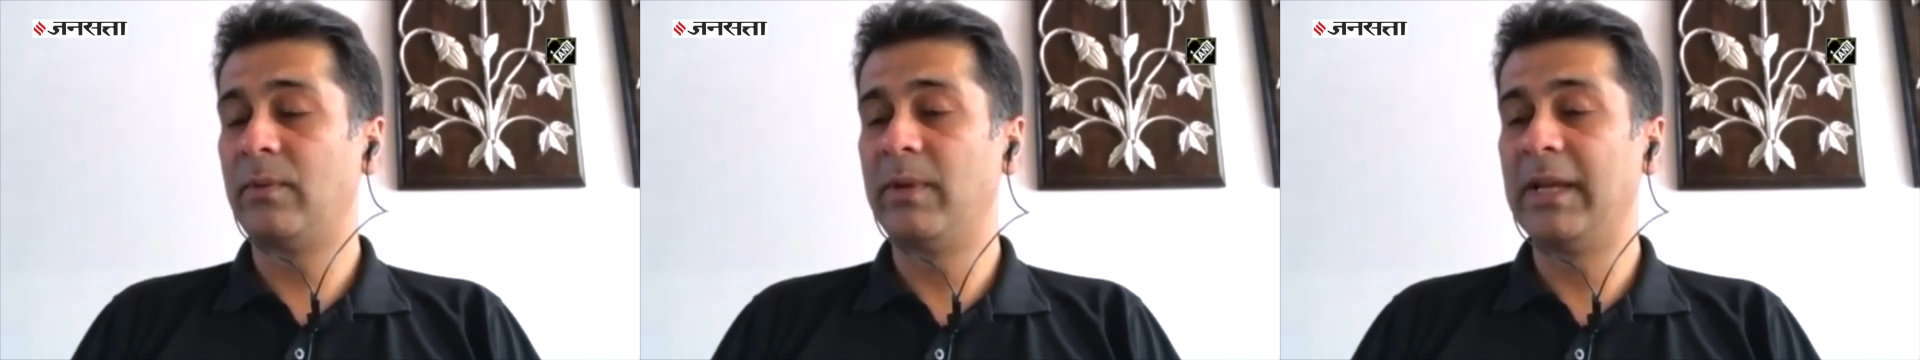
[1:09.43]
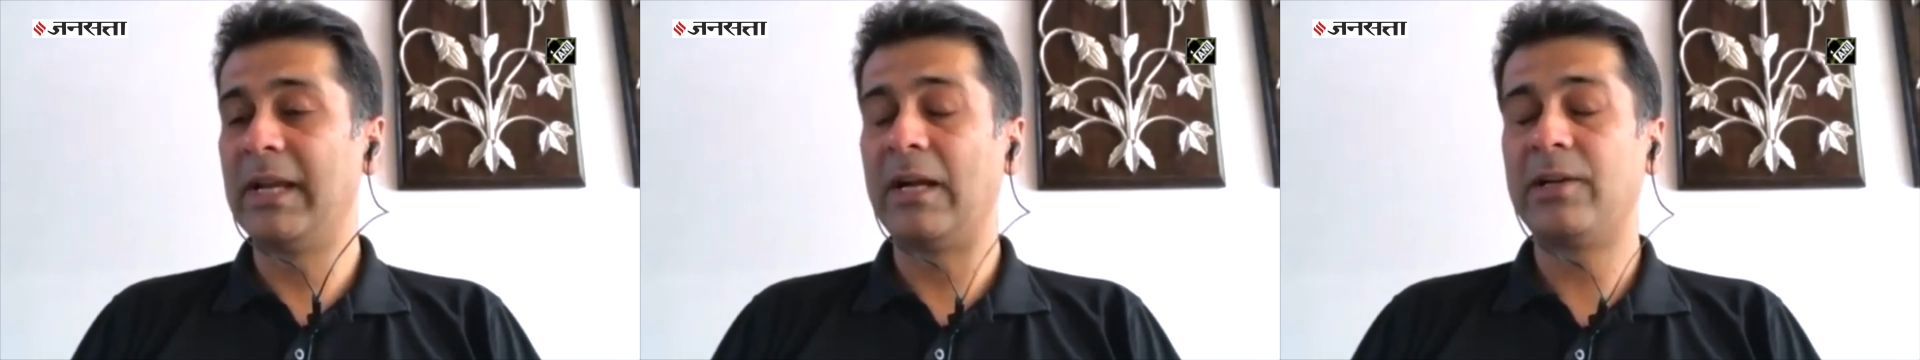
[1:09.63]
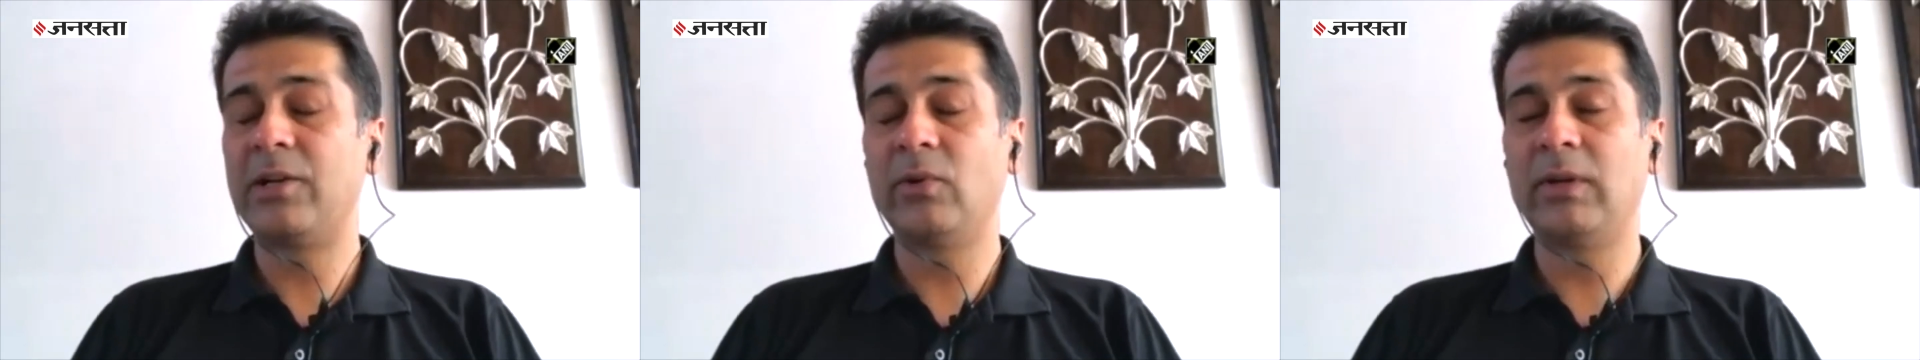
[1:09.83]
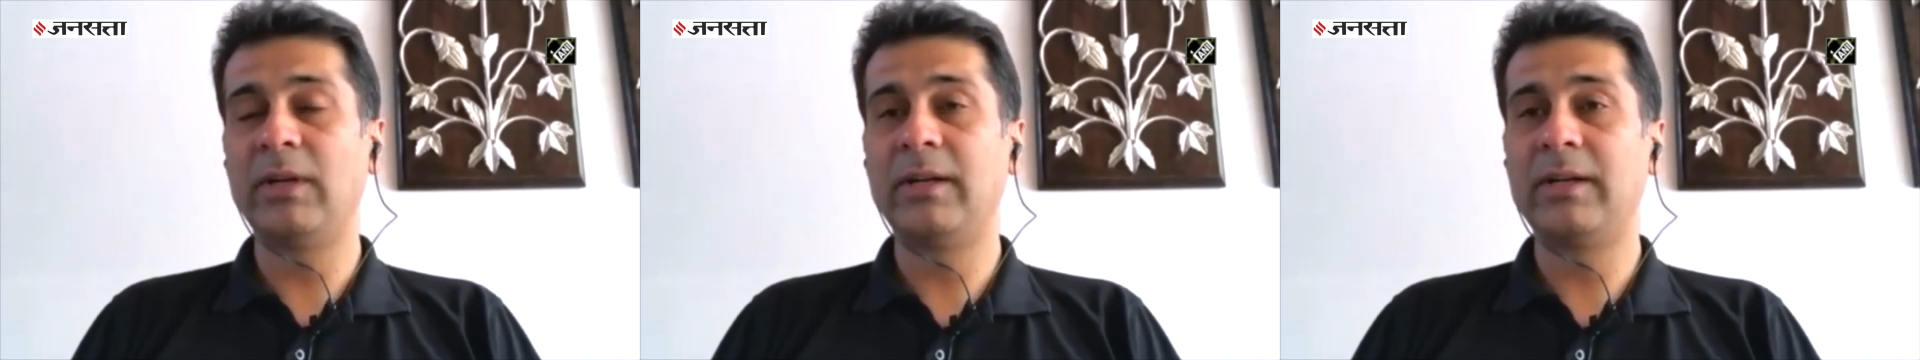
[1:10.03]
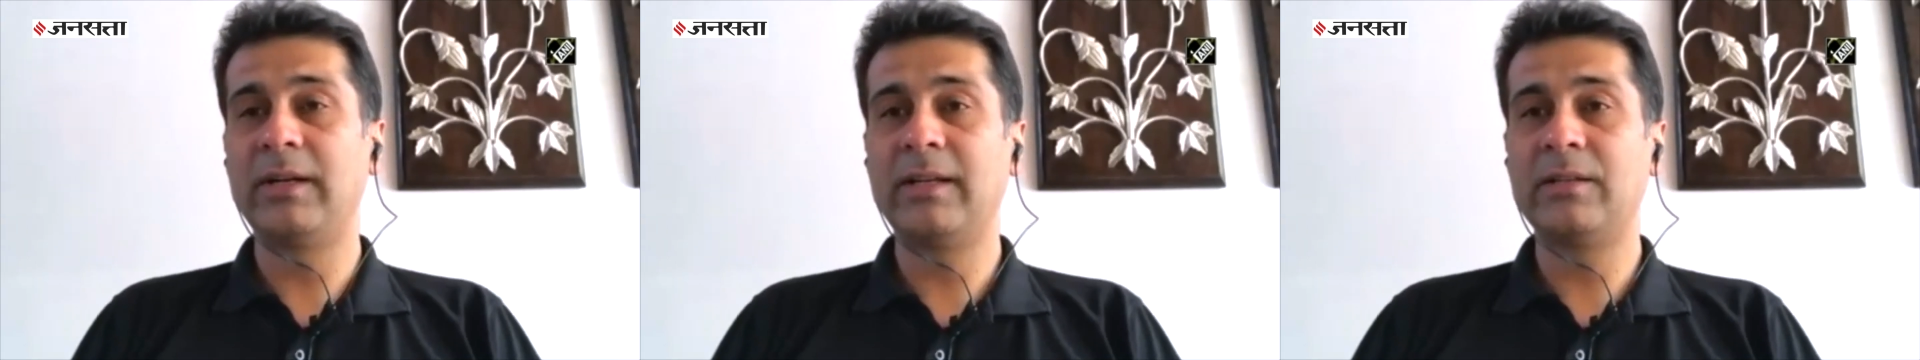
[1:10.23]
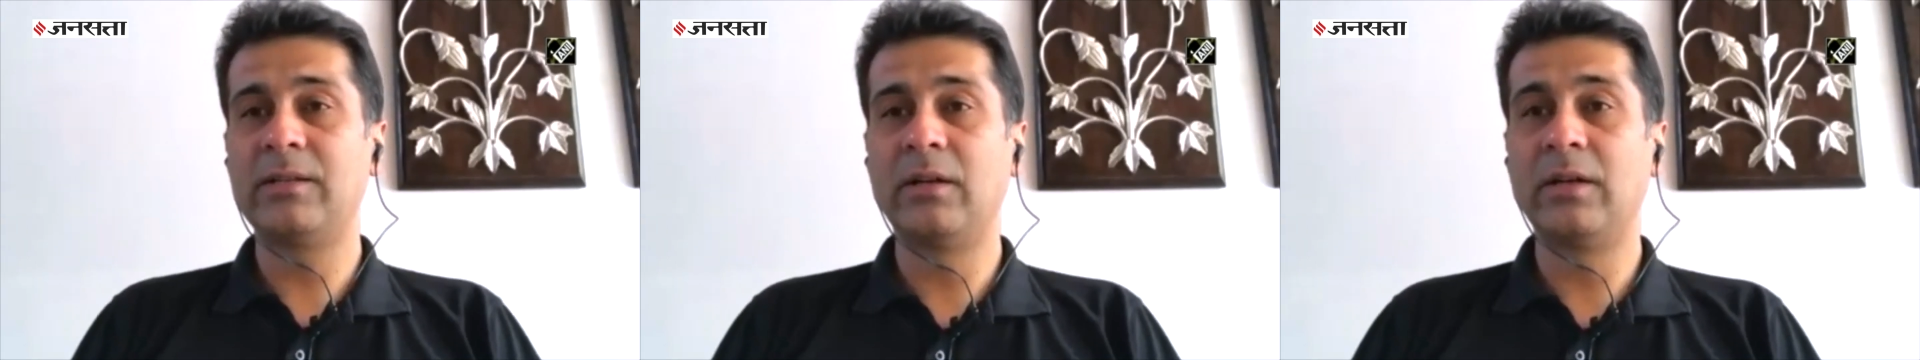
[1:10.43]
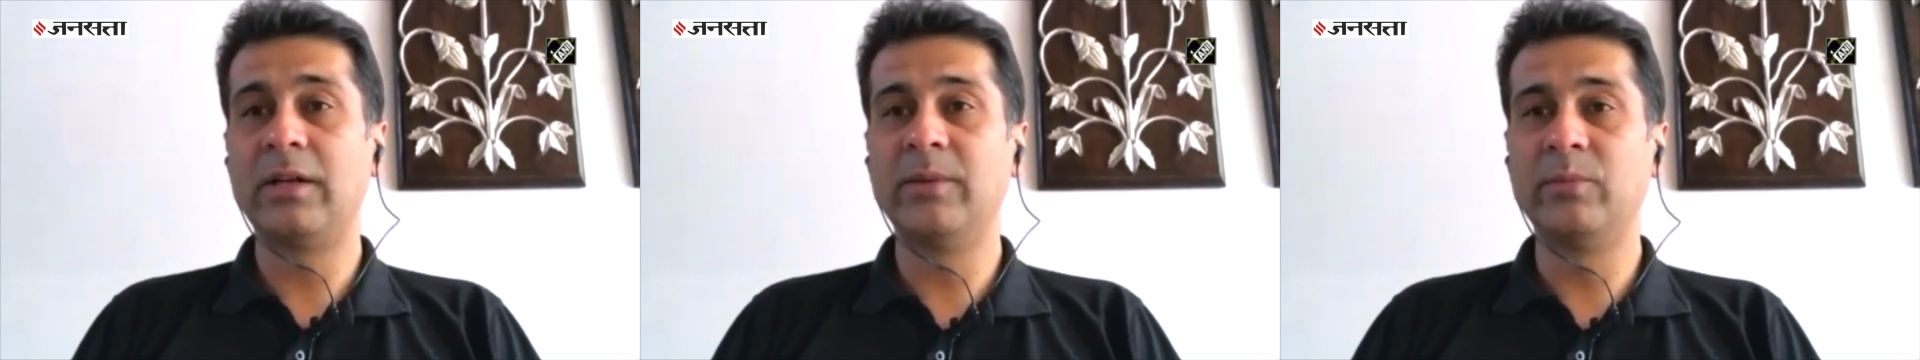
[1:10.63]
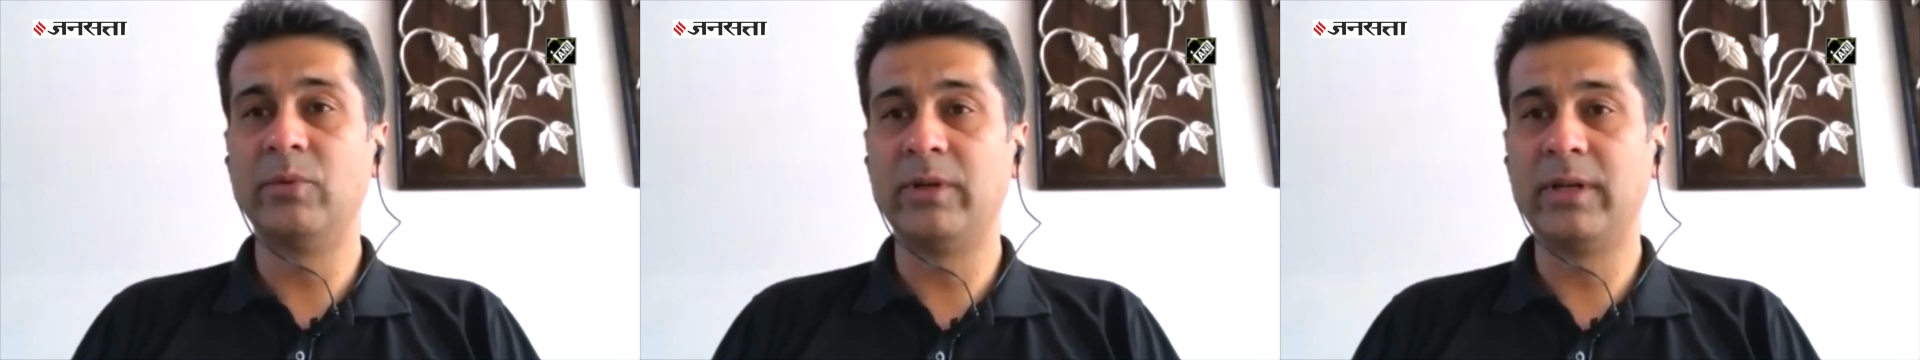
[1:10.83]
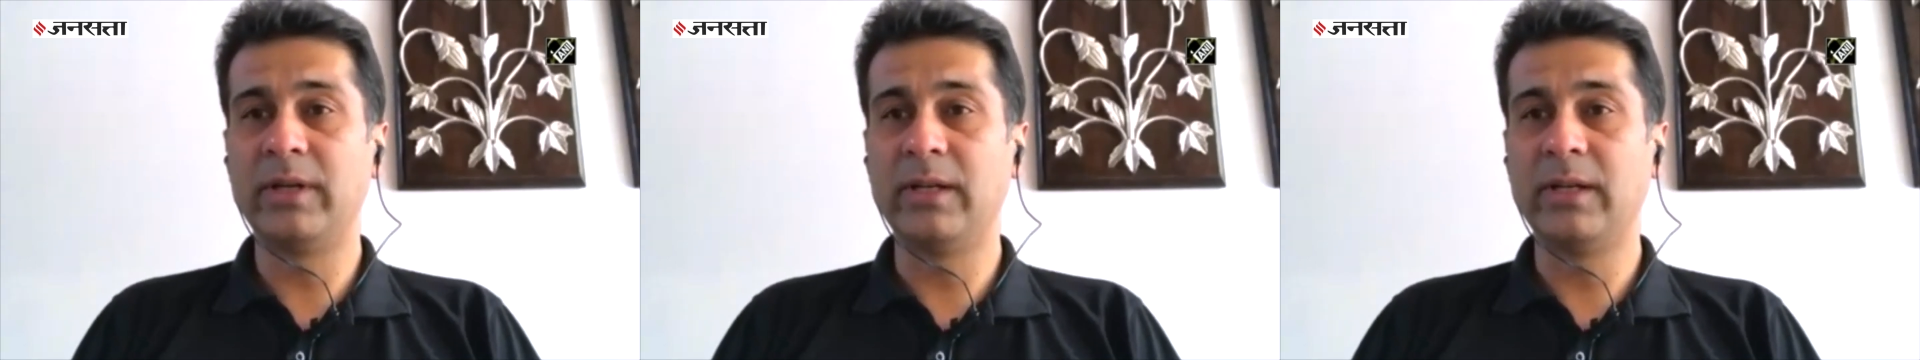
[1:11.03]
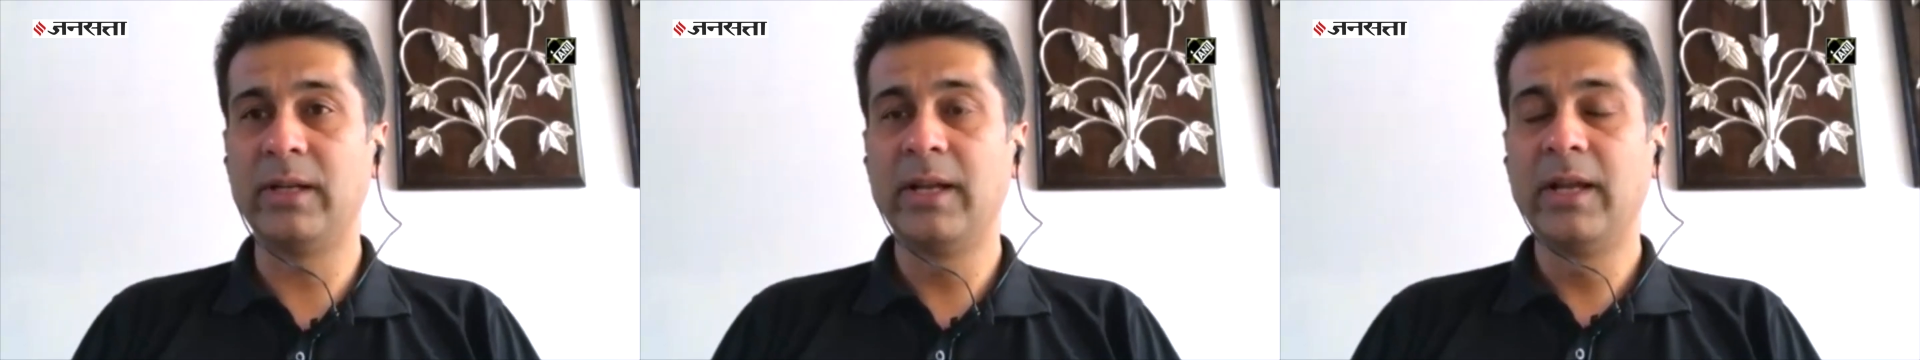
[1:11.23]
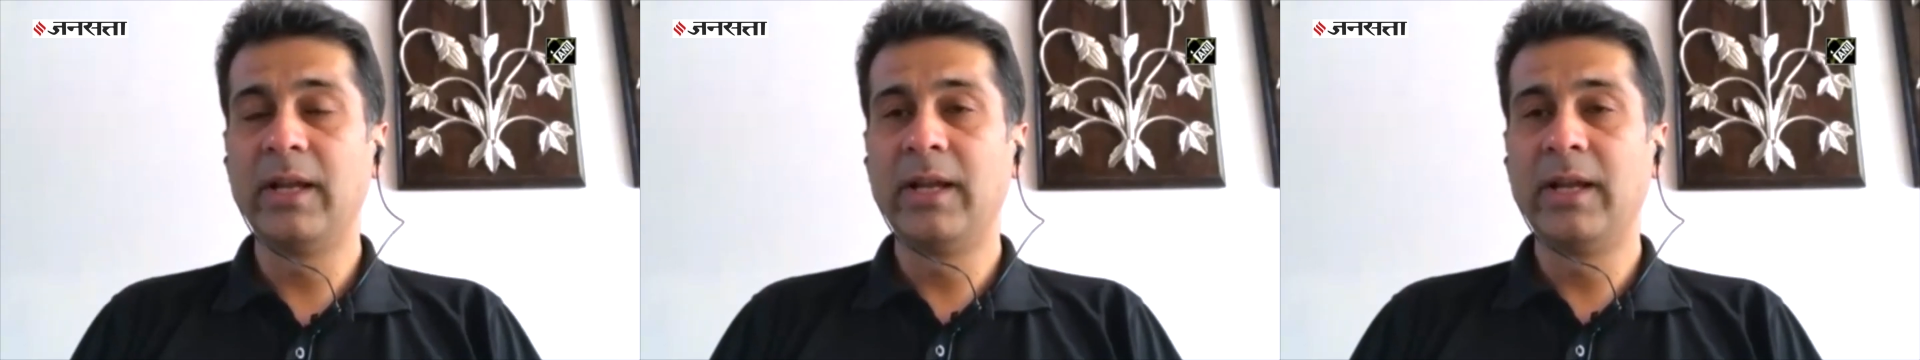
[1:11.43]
being articulated as herd immunity,